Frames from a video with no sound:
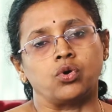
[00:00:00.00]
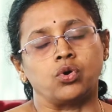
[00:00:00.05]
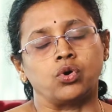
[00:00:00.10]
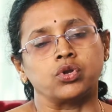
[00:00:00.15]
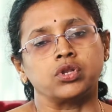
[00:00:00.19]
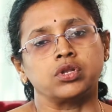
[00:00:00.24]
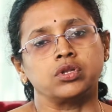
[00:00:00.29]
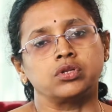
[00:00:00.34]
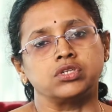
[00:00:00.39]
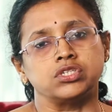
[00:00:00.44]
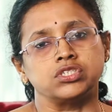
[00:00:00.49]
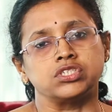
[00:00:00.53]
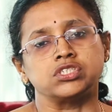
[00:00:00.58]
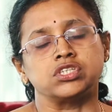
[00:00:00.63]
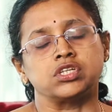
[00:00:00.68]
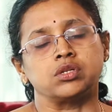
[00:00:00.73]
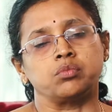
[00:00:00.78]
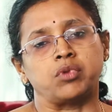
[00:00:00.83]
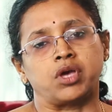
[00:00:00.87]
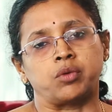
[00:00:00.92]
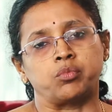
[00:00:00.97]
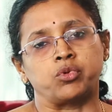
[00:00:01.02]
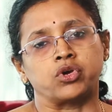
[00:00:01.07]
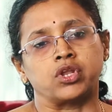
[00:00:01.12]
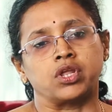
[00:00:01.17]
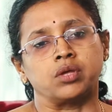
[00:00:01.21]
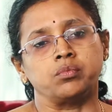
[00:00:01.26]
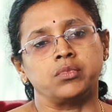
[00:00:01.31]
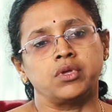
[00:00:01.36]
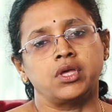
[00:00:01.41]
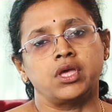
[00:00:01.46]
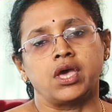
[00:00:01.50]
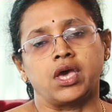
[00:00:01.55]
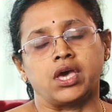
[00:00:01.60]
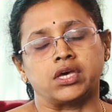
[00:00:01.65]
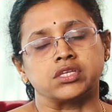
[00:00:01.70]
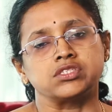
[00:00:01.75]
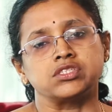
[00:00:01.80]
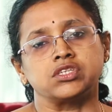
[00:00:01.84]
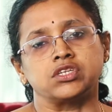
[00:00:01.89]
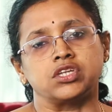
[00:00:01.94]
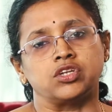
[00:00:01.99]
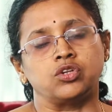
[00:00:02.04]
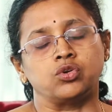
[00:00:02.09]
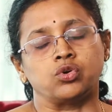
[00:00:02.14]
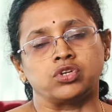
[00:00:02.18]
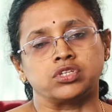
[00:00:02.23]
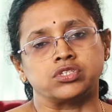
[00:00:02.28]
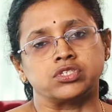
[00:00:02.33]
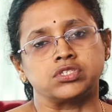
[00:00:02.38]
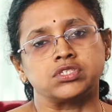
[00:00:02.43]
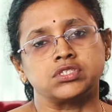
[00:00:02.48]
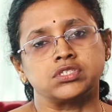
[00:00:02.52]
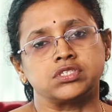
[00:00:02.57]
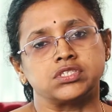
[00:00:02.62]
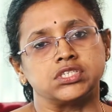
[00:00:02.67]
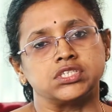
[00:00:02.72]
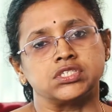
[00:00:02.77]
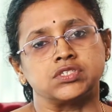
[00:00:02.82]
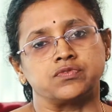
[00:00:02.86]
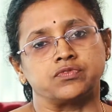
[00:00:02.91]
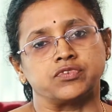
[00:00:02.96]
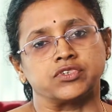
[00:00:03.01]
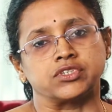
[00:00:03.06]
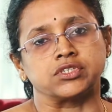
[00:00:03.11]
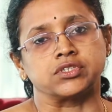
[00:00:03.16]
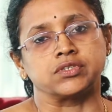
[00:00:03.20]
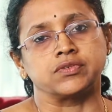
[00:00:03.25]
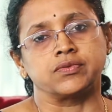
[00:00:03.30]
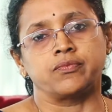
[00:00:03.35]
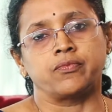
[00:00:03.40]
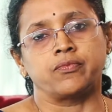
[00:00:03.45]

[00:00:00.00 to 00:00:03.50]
or digital mammogram as the radiologist sees fit.